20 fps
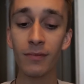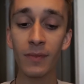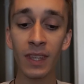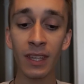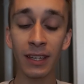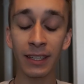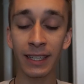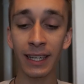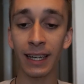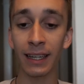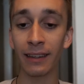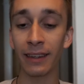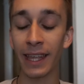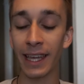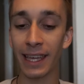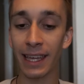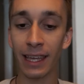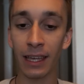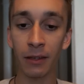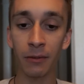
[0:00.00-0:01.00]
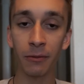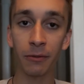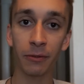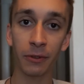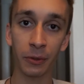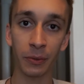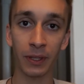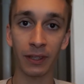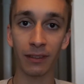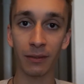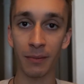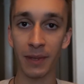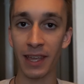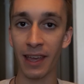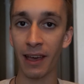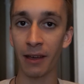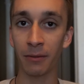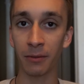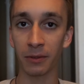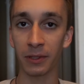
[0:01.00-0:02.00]
Again, they influence me
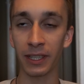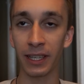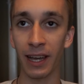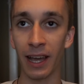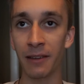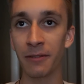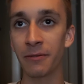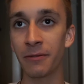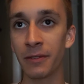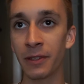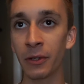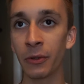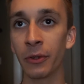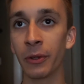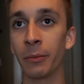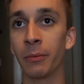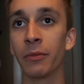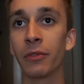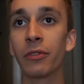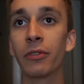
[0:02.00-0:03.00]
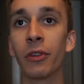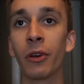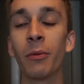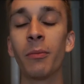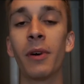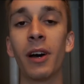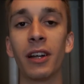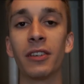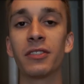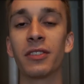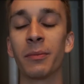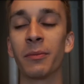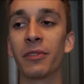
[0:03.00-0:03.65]
heavily. I feel them so much.